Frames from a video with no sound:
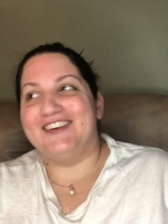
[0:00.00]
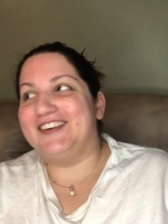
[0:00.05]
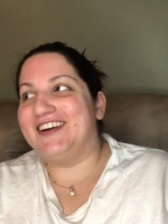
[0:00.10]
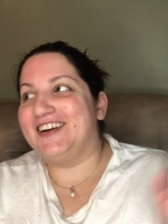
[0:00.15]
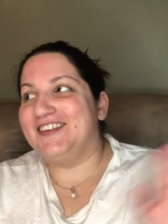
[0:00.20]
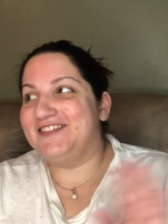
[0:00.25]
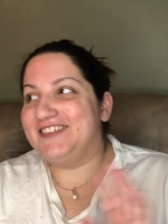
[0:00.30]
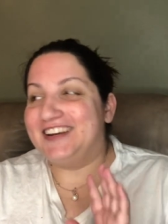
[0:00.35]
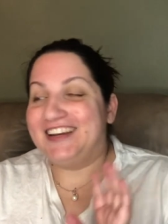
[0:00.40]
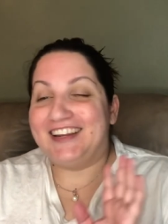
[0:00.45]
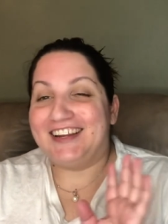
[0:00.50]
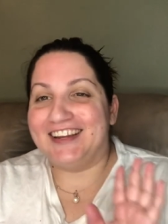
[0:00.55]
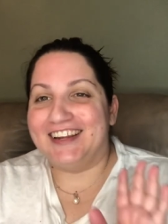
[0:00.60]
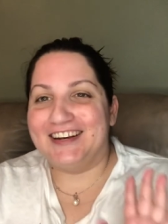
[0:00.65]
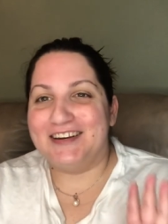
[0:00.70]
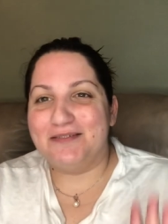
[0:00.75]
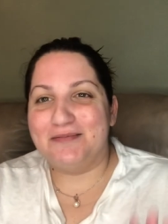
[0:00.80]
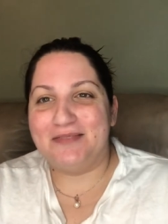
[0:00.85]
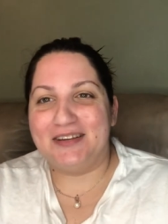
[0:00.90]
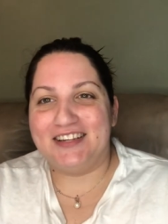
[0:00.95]
don't have any
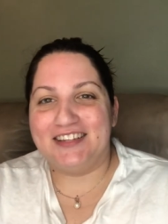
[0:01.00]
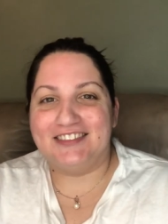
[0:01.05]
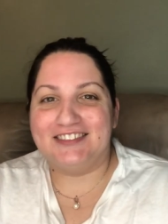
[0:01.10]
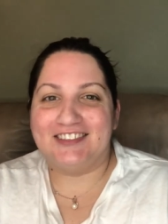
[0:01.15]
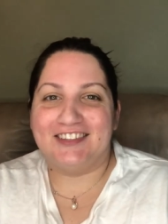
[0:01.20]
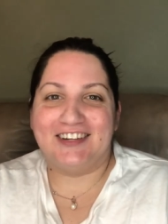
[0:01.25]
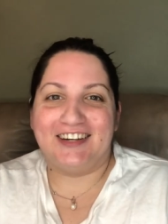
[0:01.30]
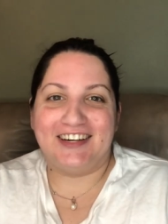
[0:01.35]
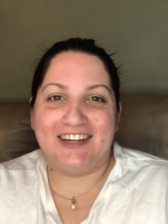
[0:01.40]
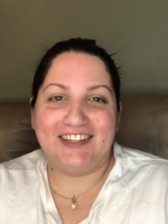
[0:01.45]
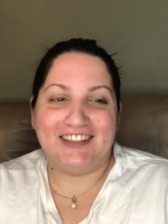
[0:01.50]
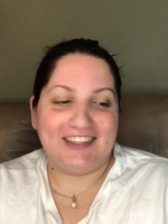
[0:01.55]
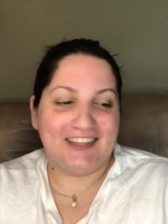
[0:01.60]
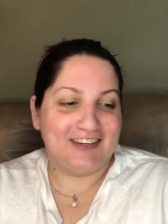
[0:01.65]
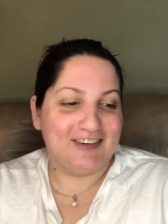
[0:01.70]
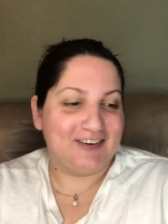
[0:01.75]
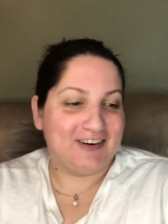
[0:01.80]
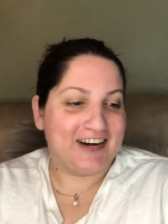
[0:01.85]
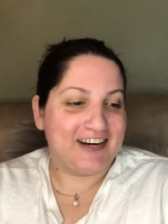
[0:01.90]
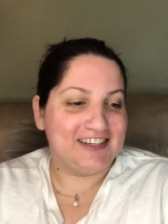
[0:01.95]
enemies or
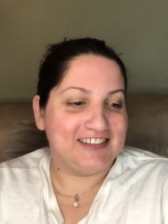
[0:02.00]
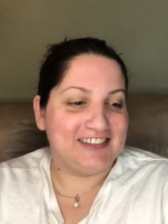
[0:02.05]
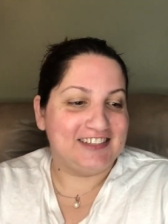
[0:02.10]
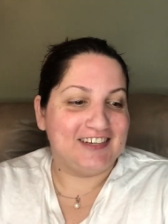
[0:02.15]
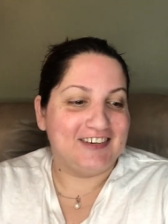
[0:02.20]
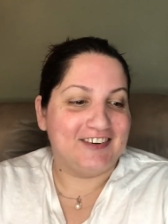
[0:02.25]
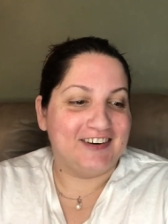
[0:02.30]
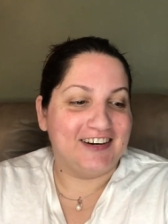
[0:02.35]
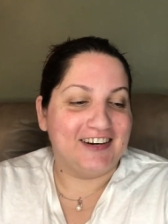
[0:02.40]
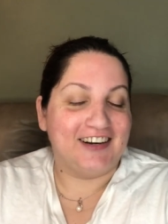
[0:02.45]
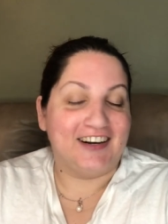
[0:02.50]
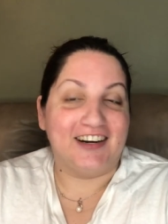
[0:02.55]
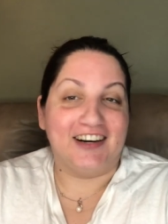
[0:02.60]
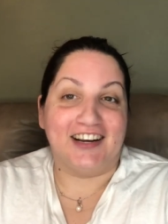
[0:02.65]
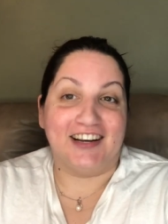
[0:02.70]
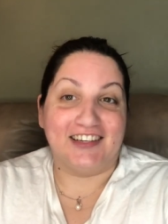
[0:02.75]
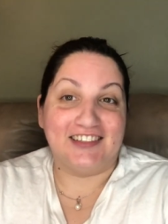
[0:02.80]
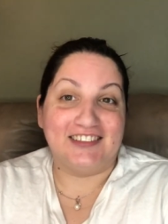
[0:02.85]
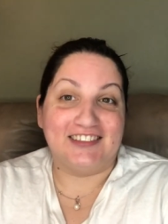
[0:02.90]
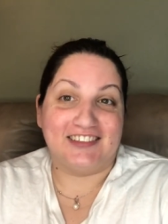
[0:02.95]
anything crazy going on.
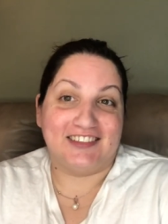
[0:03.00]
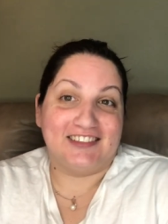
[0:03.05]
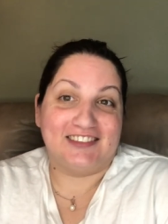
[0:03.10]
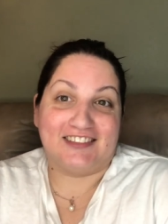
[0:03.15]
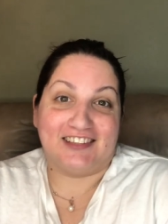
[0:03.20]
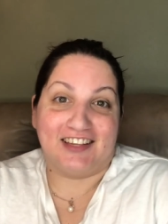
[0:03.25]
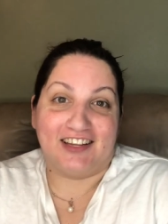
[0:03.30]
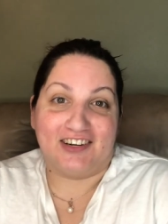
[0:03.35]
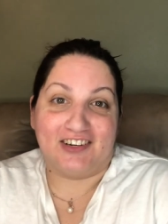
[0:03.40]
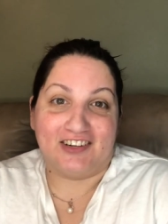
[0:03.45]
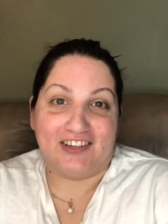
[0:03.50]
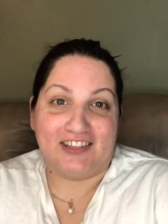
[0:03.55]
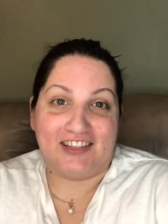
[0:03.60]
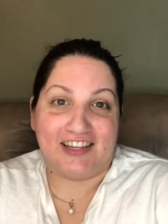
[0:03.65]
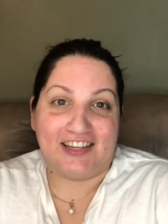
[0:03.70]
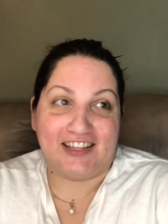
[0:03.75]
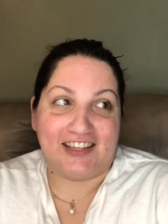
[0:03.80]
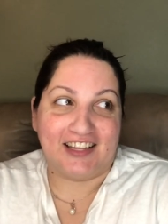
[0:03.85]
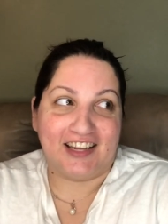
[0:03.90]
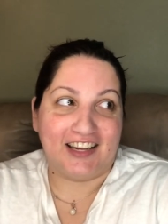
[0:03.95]
It's just
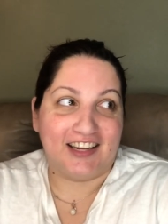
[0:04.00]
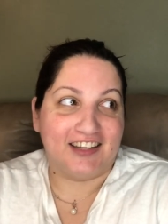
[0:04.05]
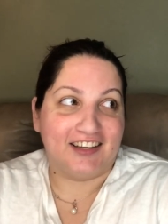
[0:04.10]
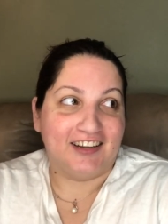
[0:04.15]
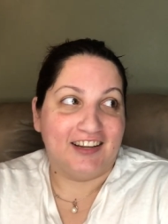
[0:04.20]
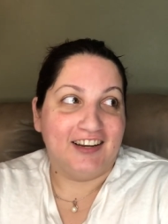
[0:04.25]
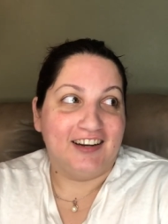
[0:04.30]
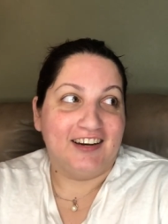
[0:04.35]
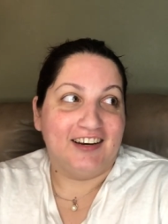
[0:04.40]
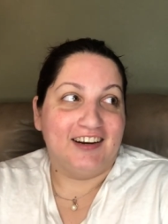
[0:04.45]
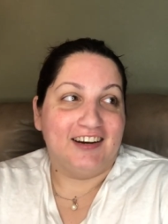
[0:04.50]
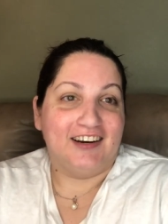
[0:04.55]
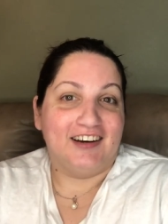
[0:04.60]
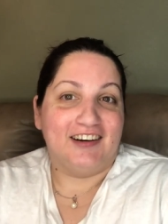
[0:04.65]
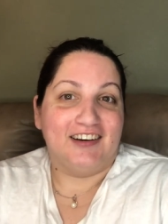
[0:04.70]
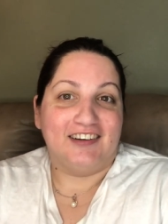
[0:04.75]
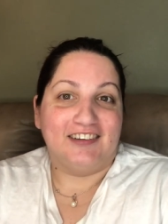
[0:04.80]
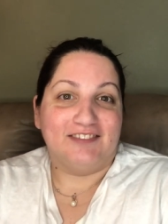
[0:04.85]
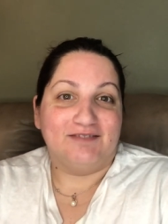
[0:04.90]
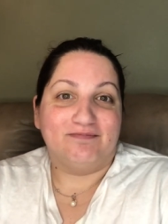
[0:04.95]
literally like,
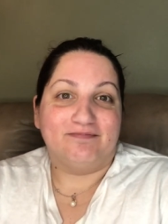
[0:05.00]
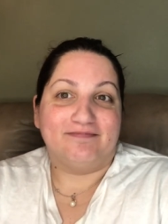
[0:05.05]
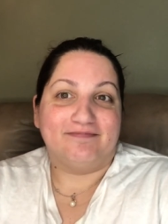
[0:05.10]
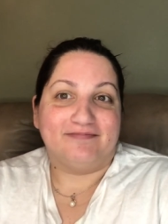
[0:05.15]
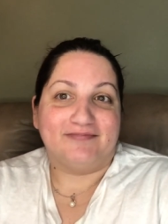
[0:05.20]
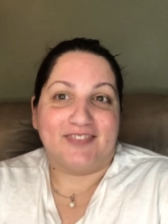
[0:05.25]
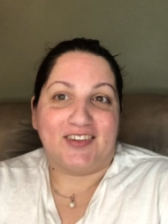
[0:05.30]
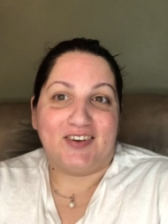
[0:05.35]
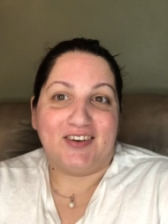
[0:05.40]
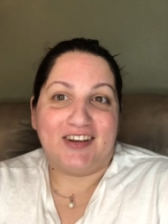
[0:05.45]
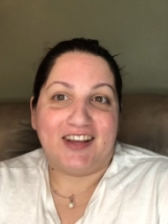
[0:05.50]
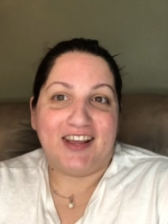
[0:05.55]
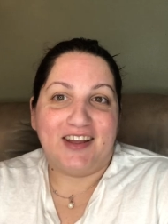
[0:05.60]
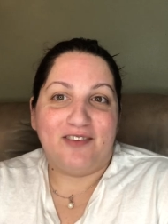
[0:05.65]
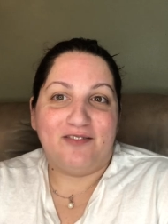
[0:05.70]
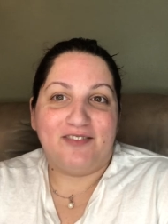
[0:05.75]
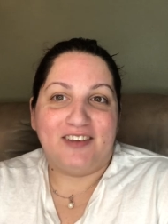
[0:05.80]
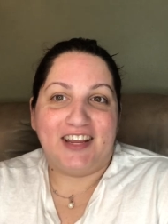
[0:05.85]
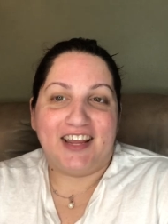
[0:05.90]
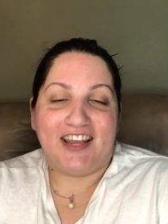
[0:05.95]

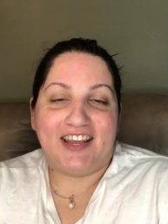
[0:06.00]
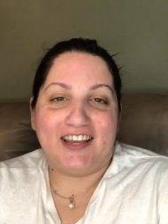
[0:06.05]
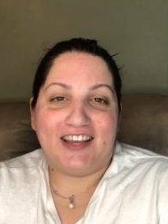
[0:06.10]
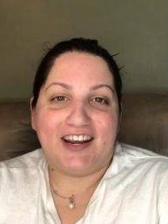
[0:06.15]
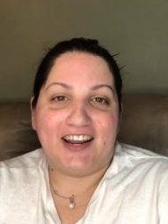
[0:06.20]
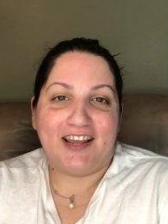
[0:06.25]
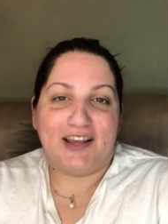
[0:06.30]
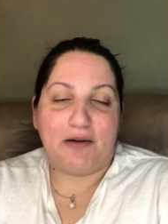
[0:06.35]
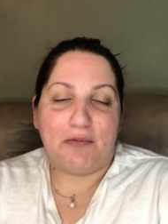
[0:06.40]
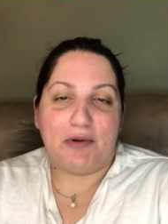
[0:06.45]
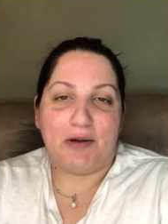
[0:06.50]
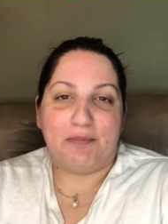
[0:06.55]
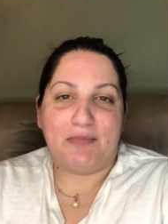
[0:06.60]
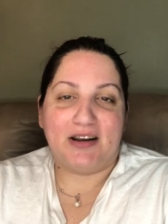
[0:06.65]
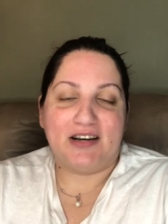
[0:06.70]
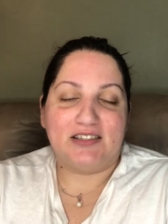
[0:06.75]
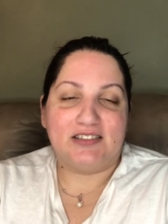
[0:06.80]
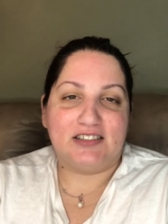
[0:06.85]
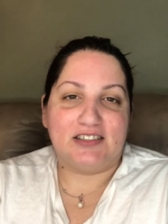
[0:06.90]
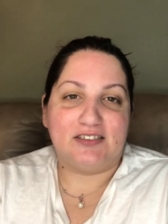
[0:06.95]
okay, VA, can I get my
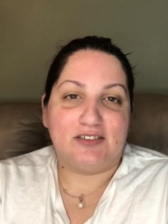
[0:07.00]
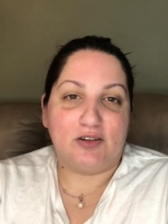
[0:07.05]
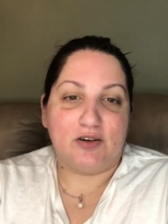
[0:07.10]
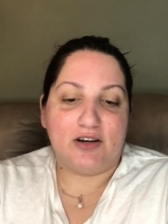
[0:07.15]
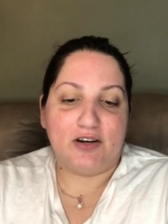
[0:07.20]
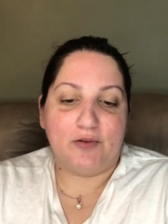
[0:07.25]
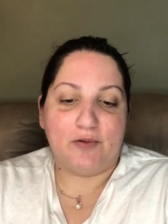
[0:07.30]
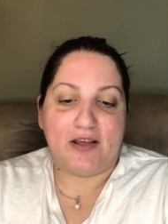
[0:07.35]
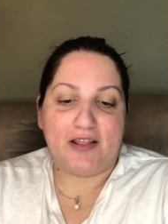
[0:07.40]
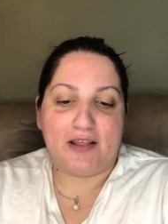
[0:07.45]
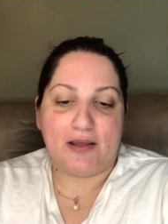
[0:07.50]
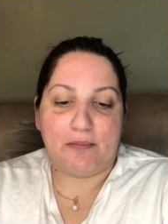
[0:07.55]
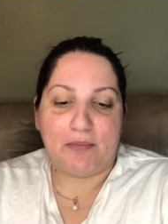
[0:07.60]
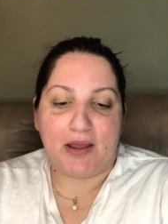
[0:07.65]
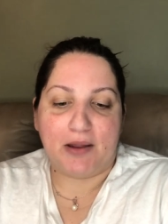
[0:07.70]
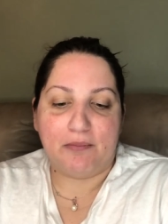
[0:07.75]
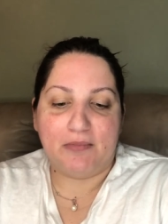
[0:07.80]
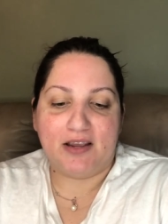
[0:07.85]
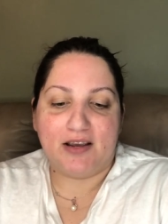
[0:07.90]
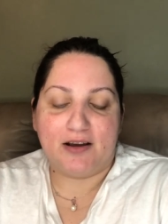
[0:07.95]
medicine? So anyway, they
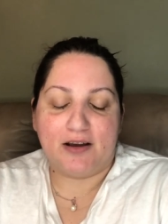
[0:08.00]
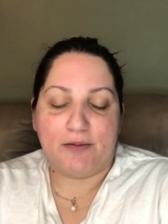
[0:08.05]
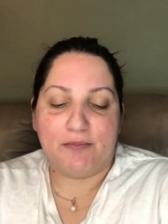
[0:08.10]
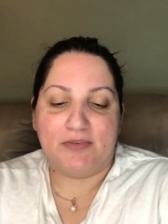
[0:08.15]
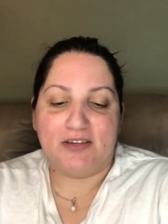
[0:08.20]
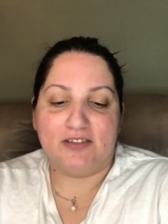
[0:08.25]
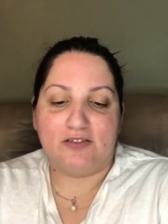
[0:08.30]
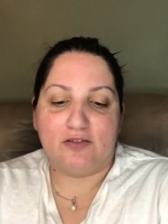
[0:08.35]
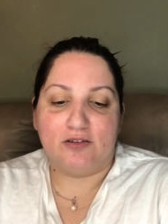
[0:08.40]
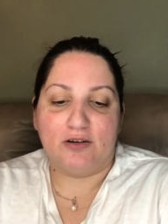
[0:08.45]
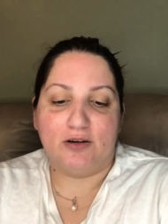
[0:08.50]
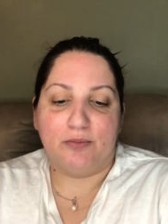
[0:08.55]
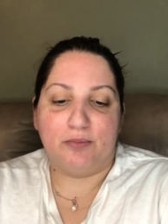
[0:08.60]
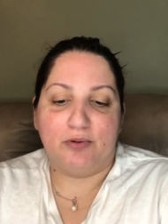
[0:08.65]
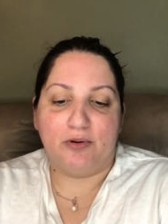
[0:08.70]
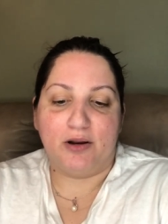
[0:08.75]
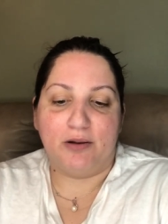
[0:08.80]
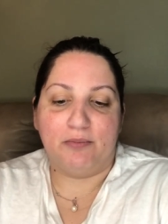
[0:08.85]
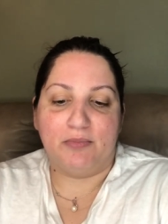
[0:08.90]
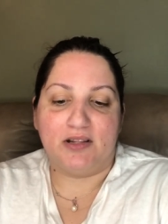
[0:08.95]
made me come into an
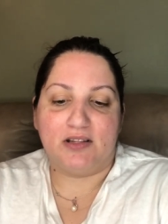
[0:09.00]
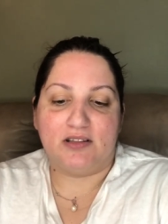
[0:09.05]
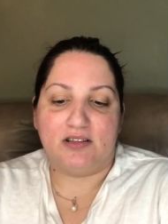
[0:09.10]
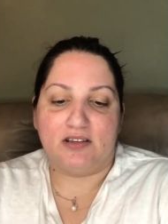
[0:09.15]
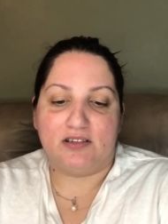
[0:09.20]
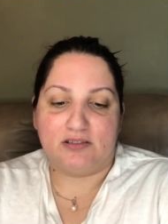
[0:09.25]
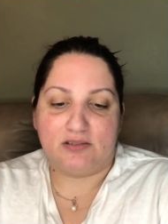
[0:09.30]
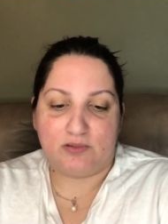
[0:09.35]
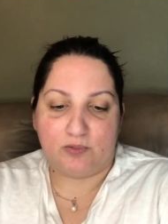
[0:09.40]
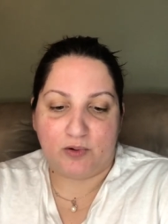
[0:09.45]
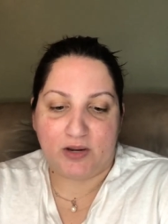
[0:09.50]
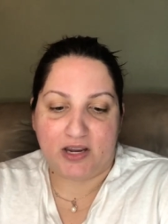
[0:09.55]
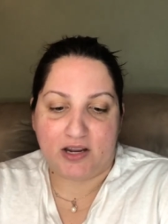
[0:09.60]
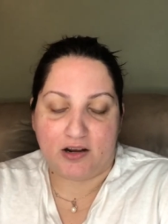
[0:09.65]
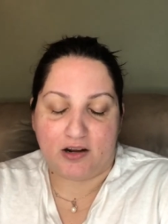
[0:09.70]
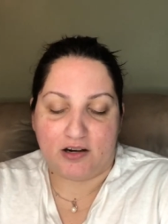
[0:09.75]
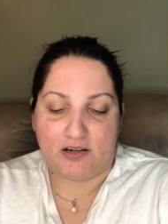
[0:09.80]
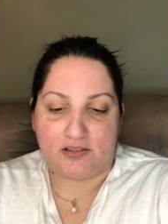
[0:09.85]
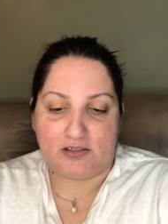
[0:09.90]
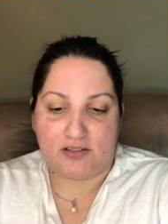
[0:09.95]
appointment this
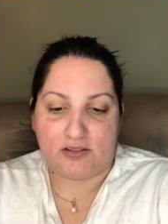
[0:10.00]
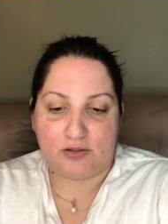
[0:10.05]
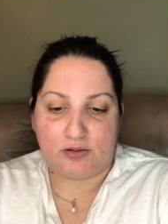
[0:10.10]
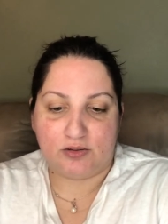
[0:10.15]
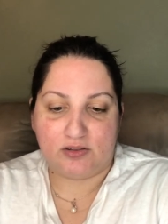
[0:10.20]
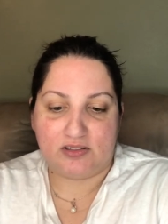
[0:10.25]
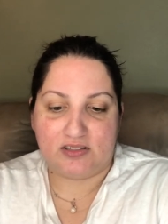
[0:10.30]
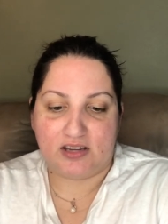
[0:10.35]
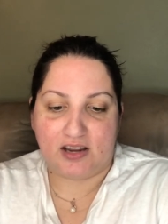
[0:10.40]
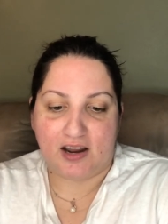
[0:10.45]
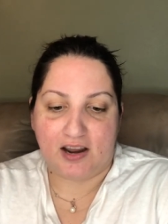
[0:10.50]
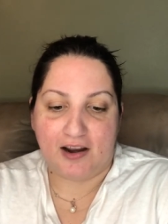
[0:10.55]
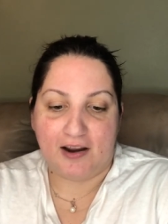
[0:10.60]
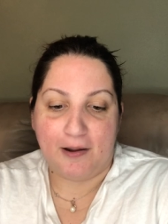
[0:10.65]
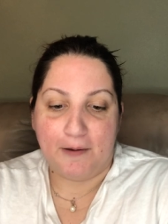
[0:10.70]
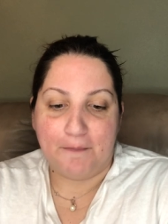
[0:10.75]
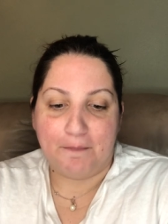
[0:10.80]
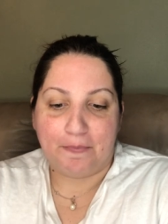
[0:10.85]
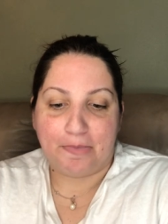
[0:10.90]
week on Tuesday.